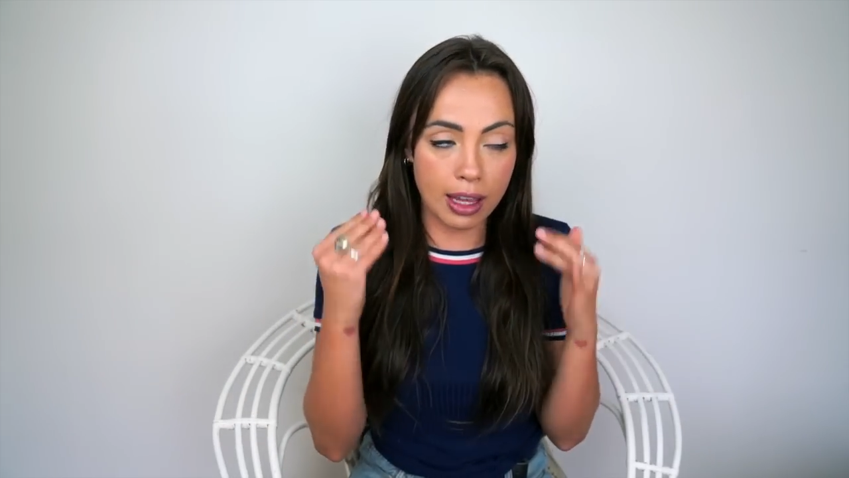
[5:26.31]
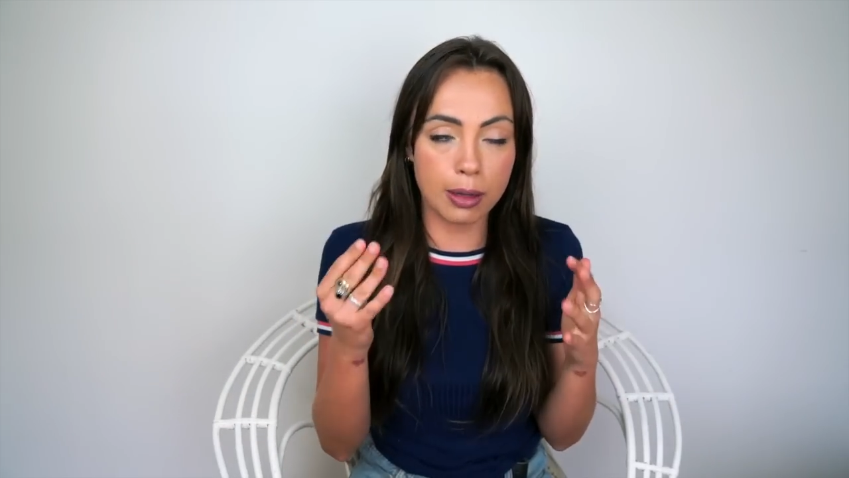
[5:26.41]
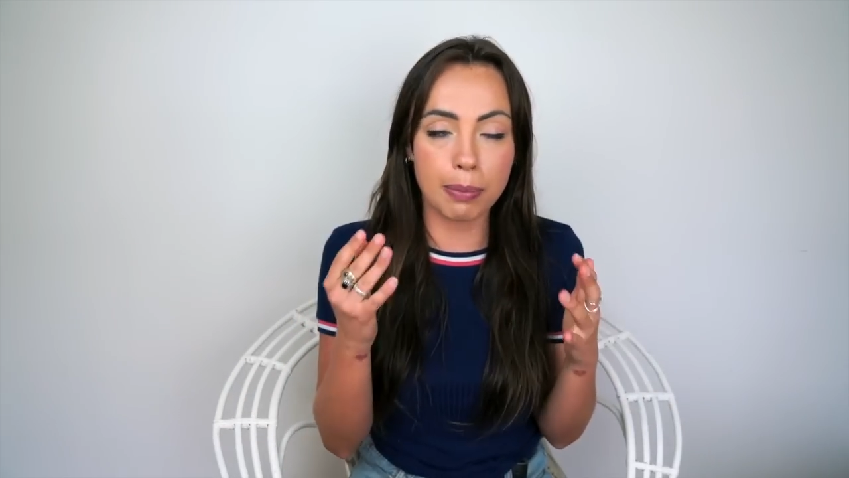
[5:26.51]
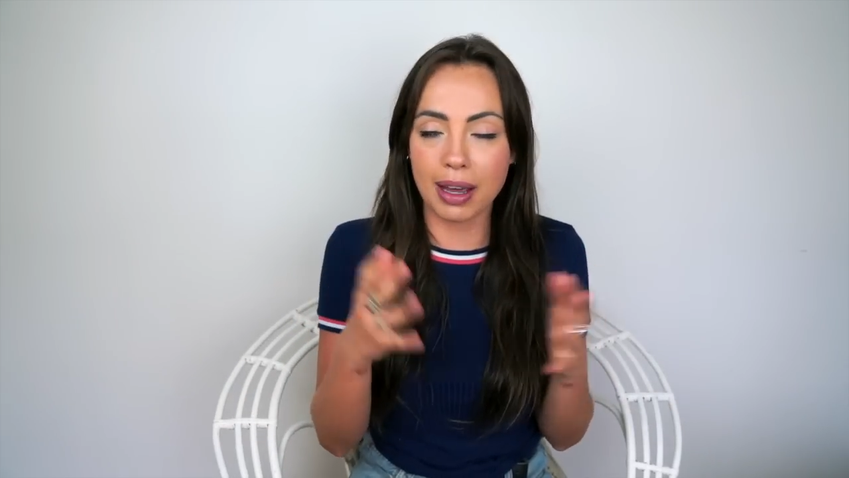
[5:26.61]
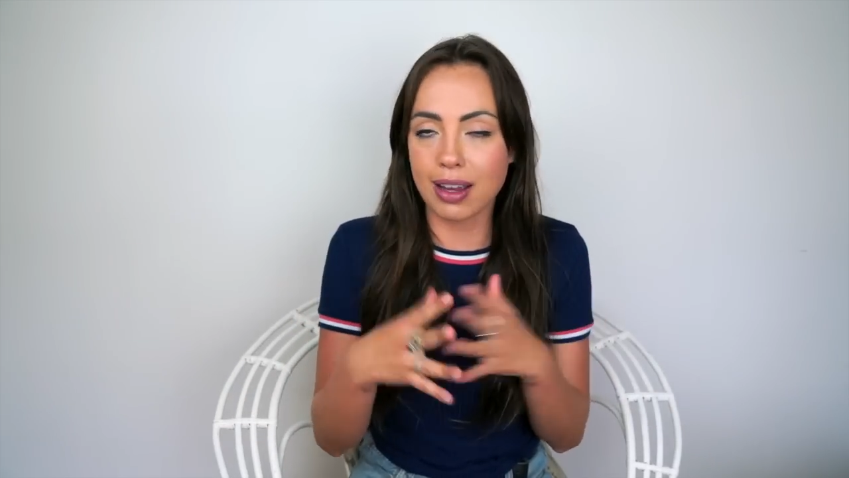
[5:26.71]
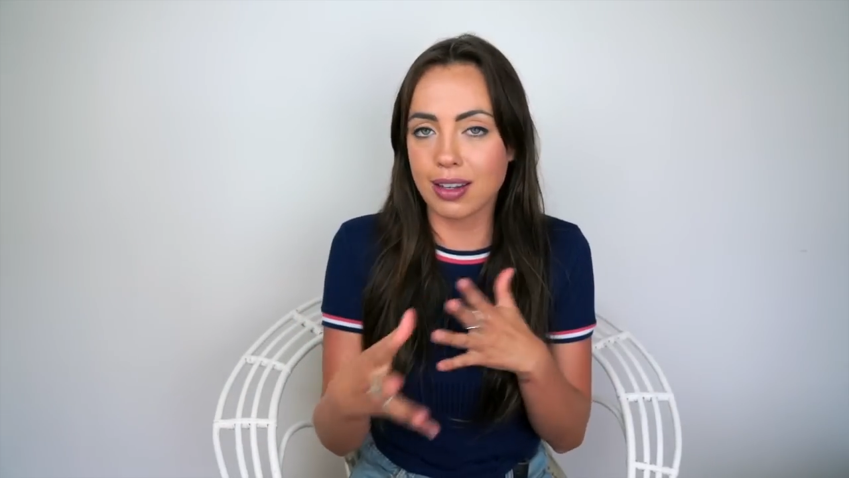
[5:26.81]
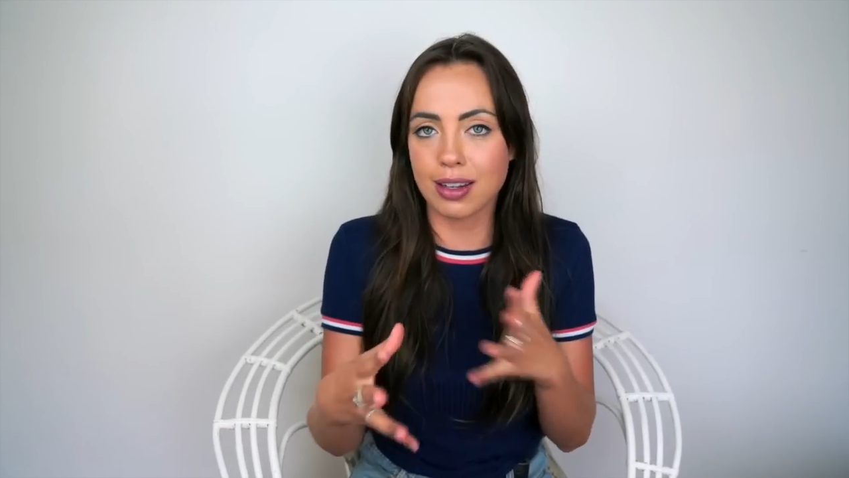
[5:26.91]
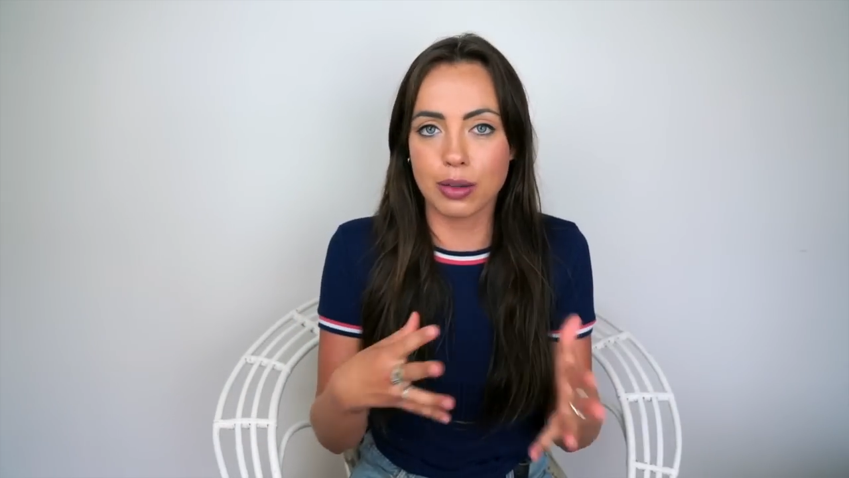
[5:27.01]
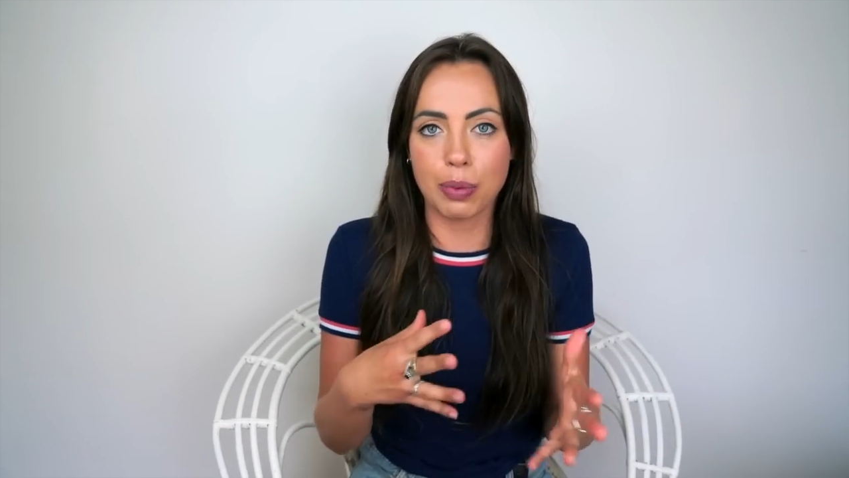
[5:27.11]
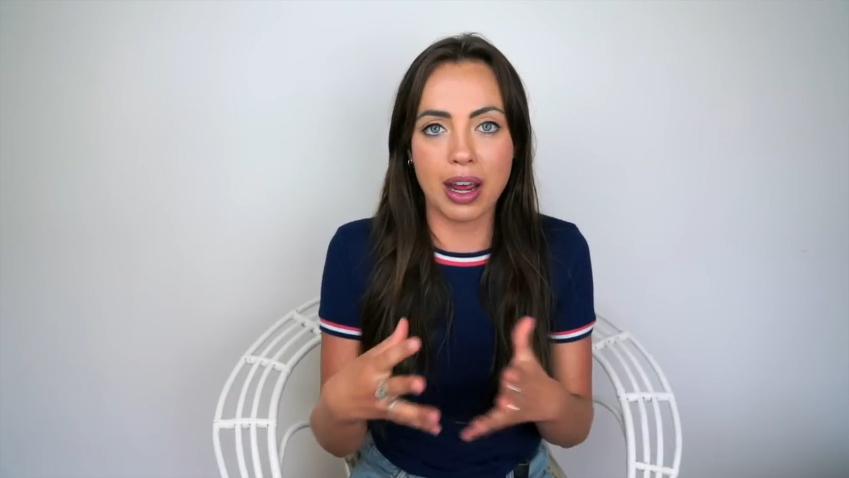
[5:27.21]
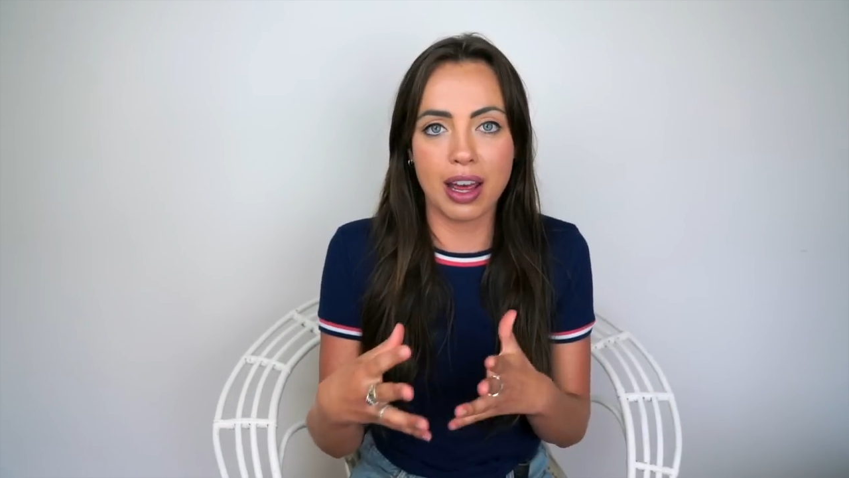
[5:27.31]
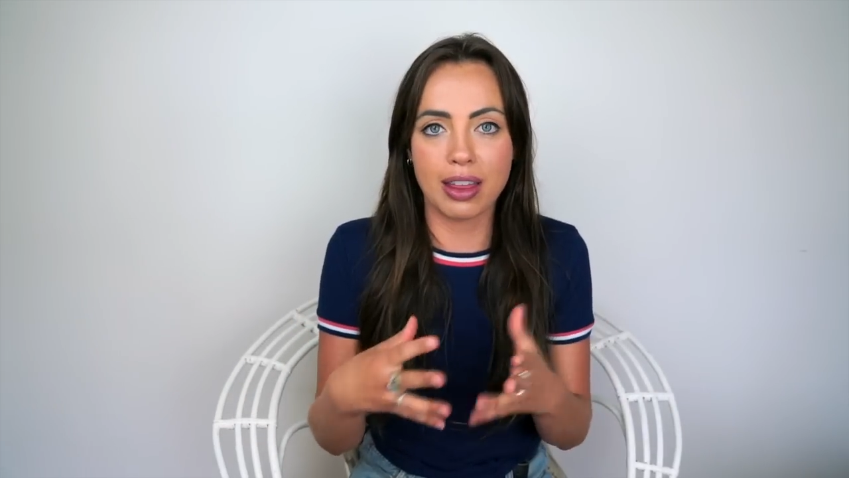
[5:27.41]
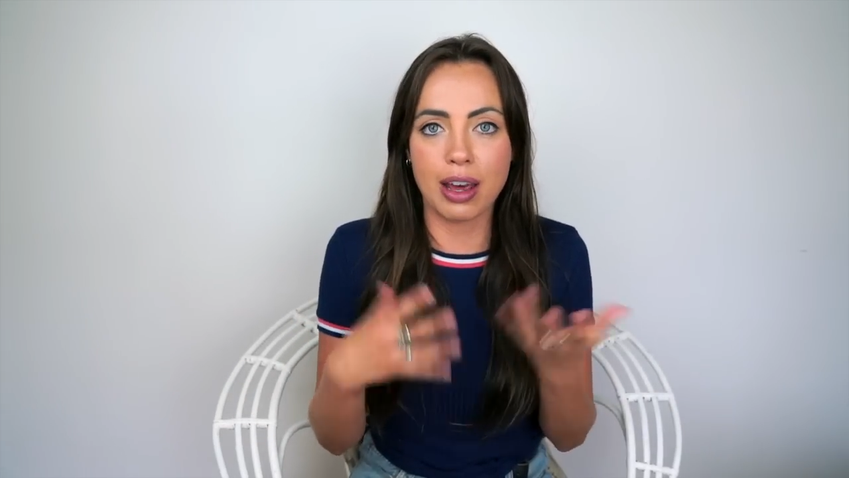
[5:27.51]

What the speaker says: in the places where